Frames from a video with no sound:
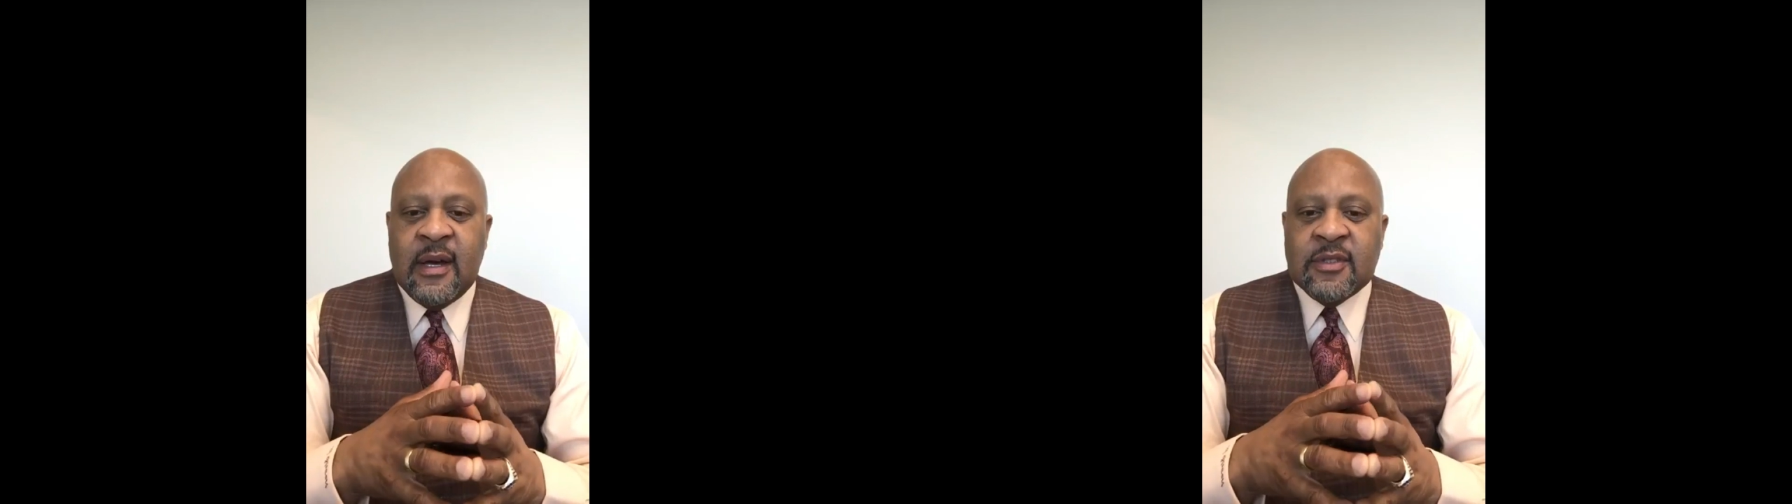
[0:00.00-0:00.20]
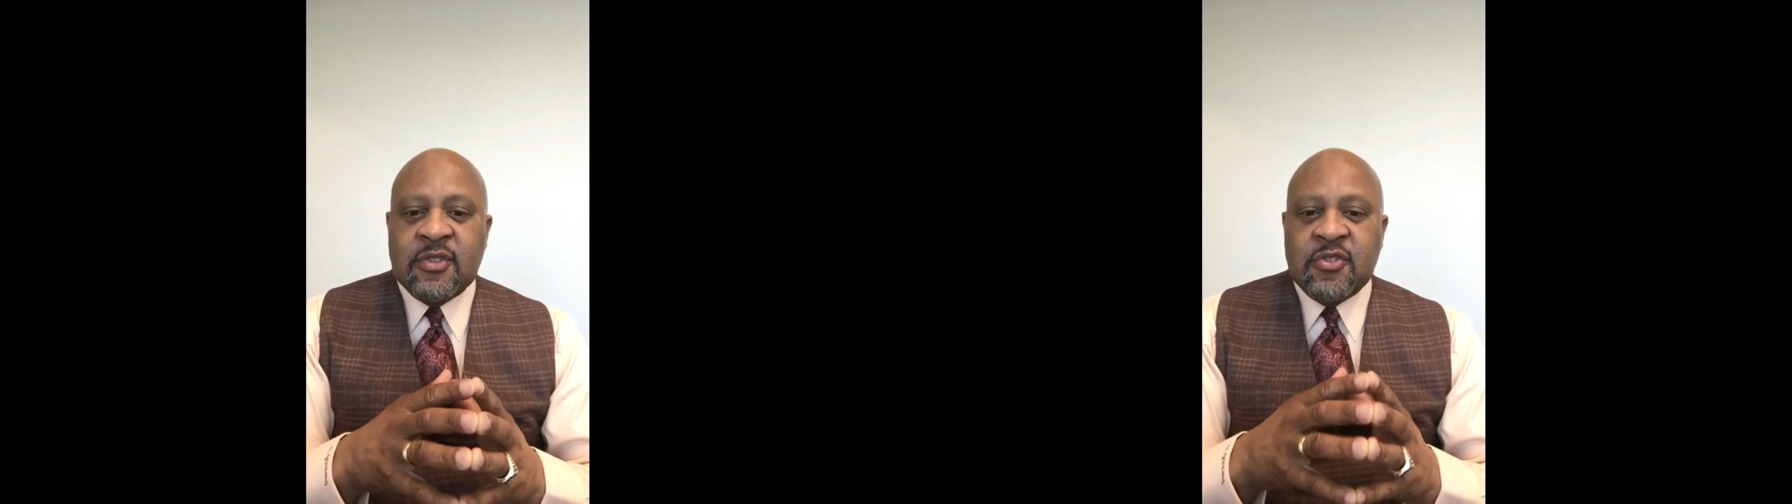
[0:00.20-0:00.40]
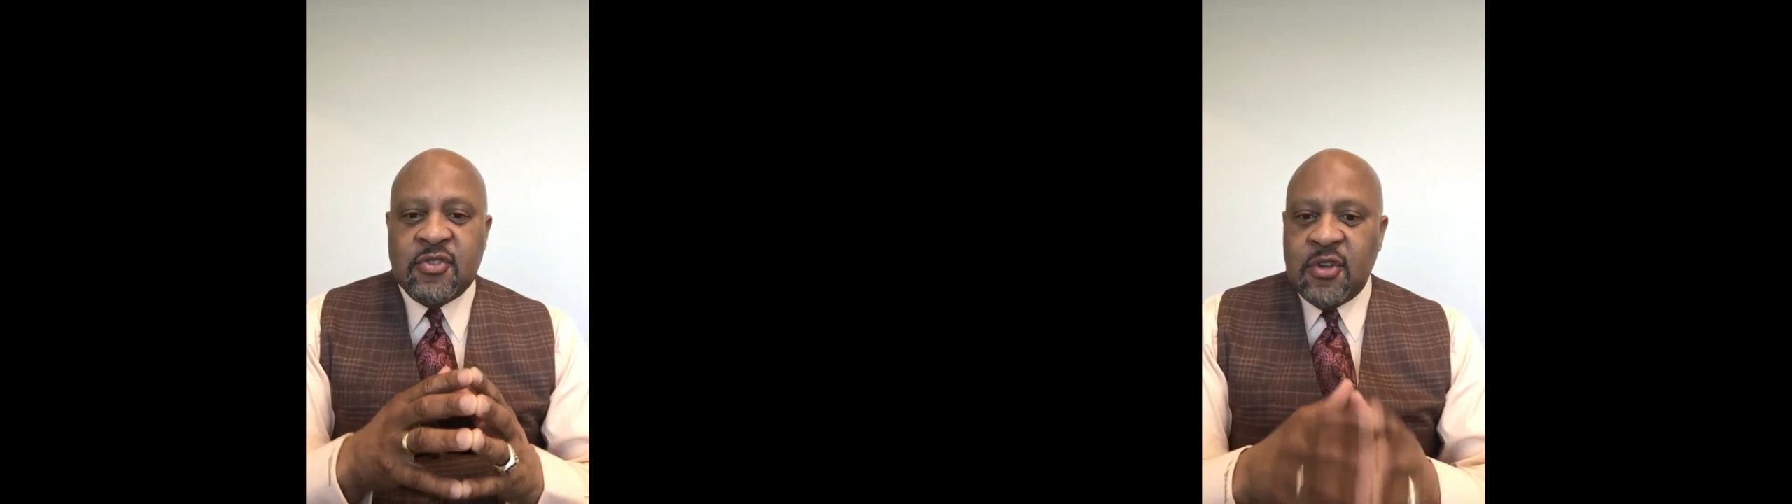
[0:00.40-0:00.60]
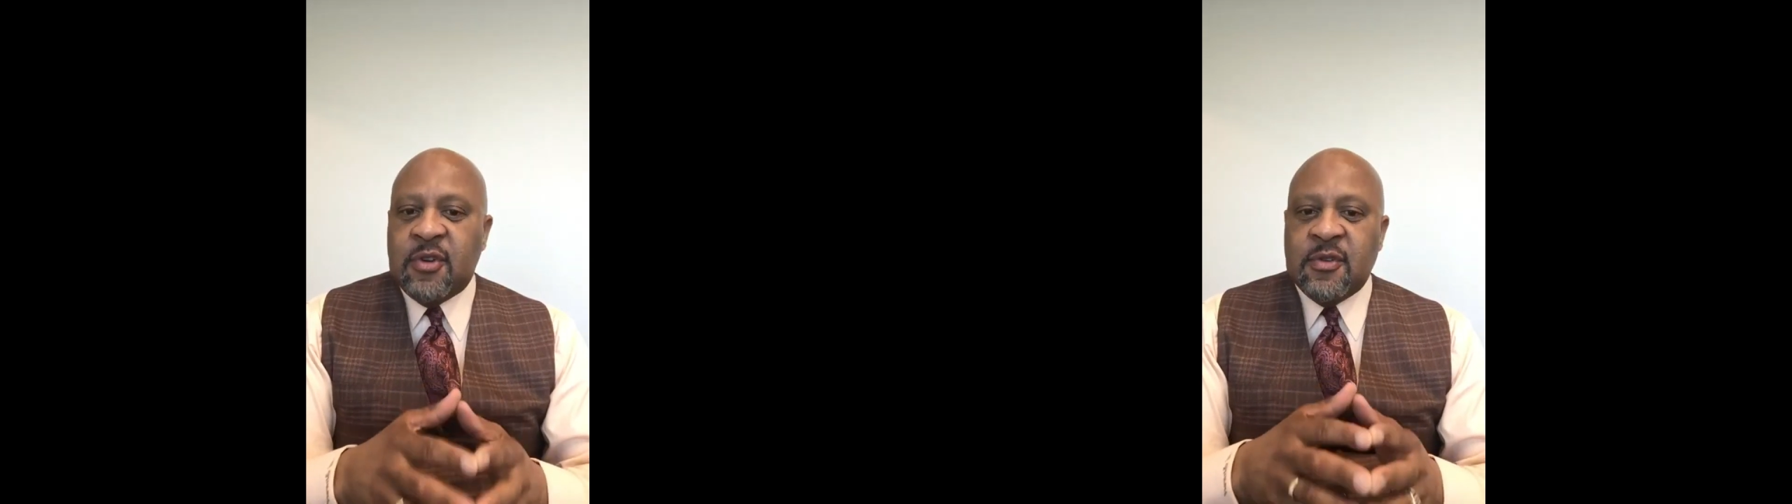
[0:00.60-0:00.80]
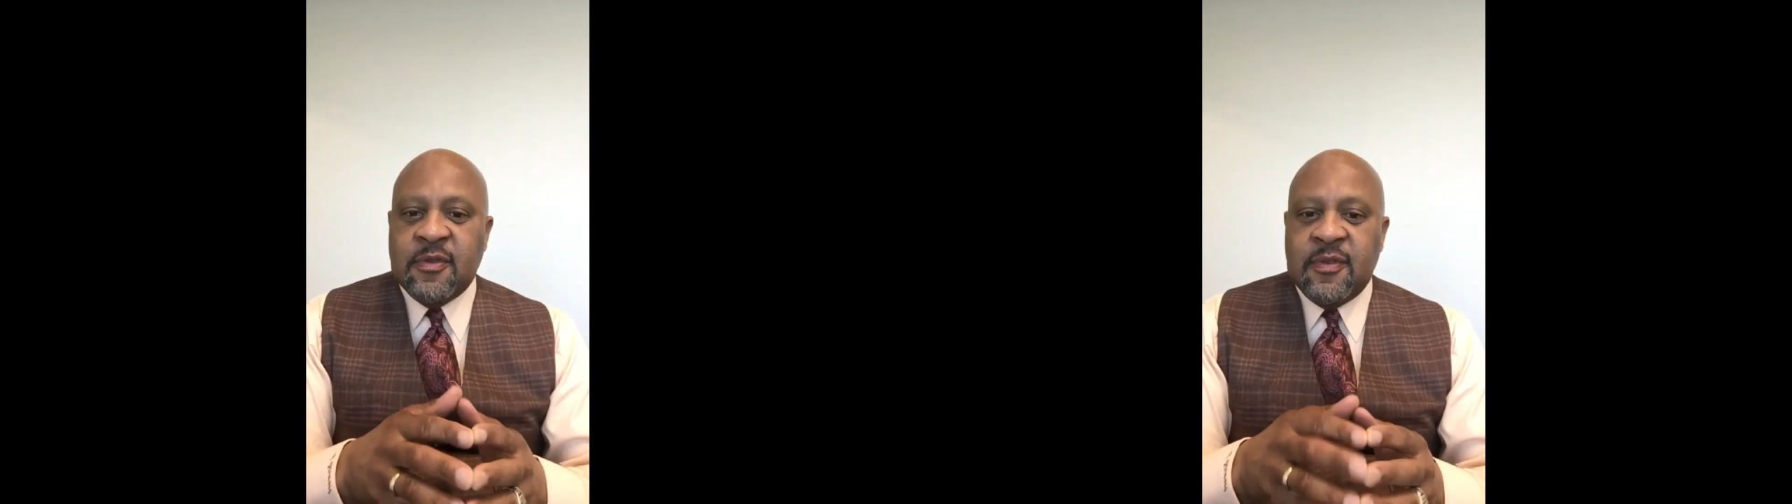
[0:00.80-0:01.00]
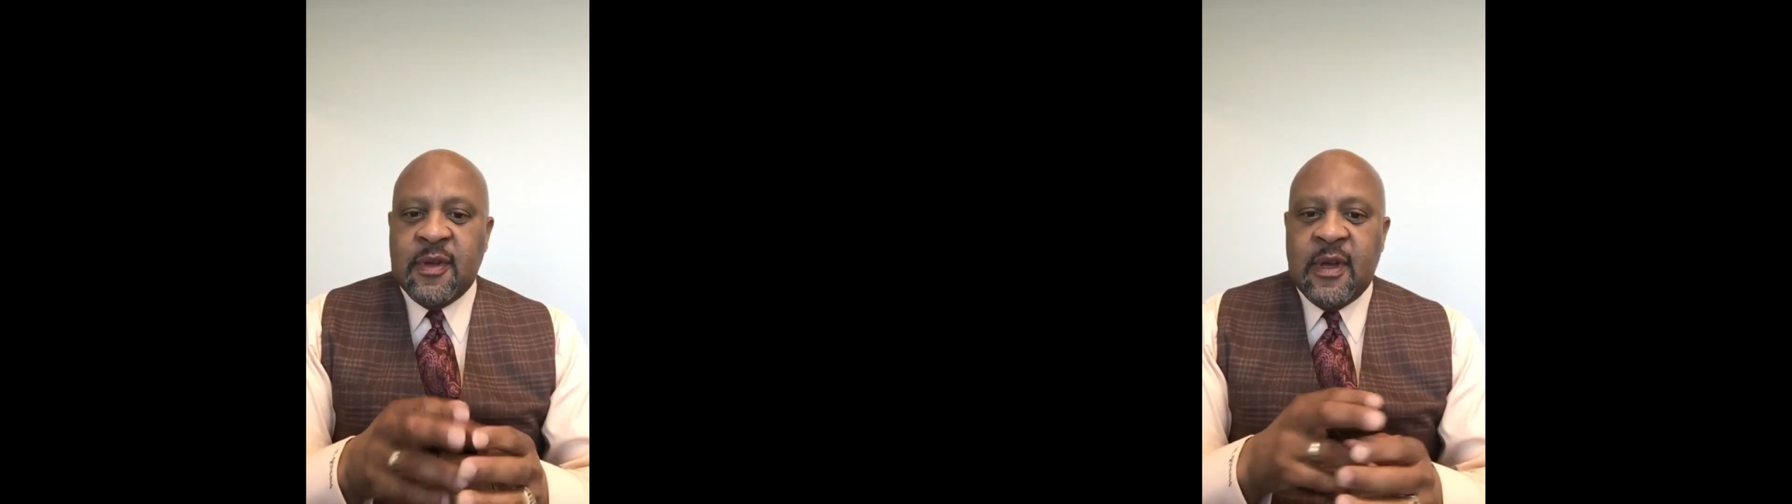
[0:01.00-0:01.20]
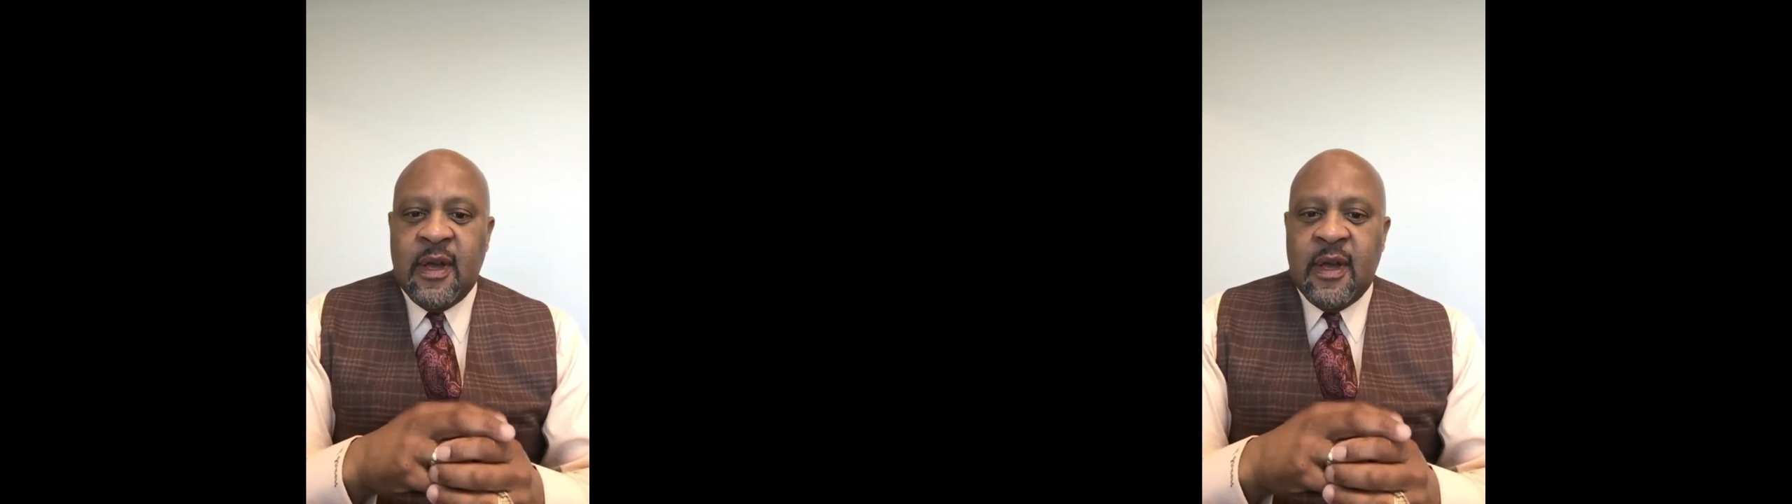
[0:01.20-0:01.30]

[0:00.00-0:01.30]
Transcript: uh, to serve